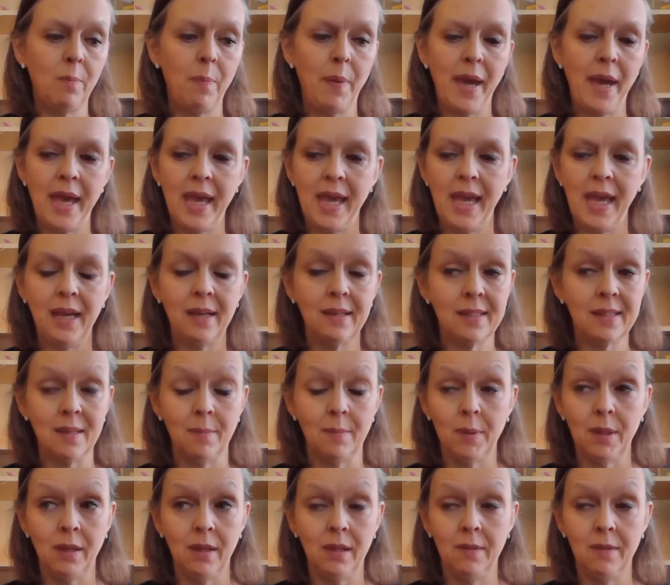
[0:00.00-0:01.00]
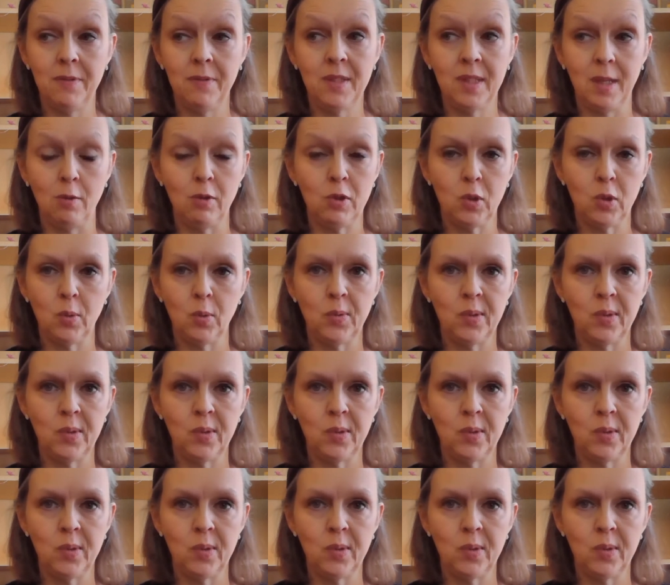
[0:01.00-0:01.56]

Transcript: paying some kind of social